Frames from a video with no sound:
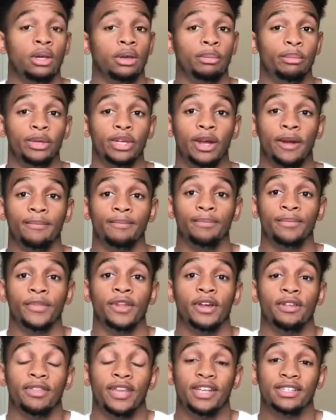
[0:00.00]
But yeah,
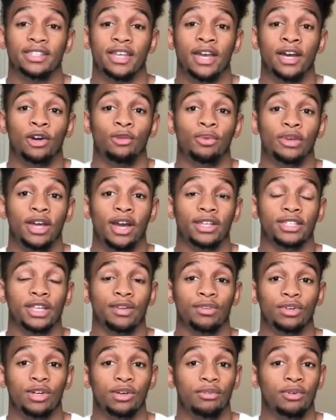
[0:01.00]
that's that. I hope you guys have
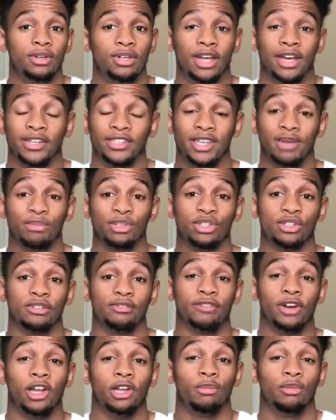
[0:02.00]
a good one. Like I said, be sure to
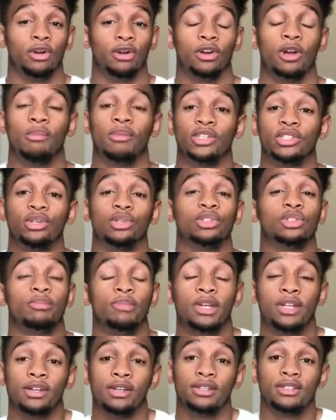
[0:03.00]
follow me on all my social
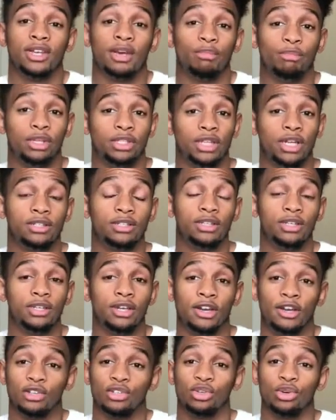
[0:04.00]
medias at BJT
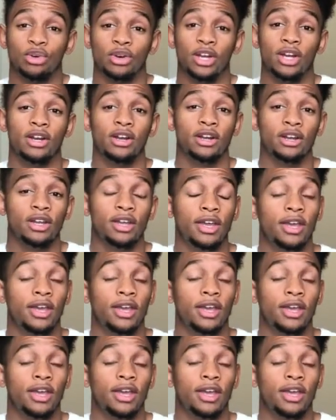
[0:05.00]
underscore era.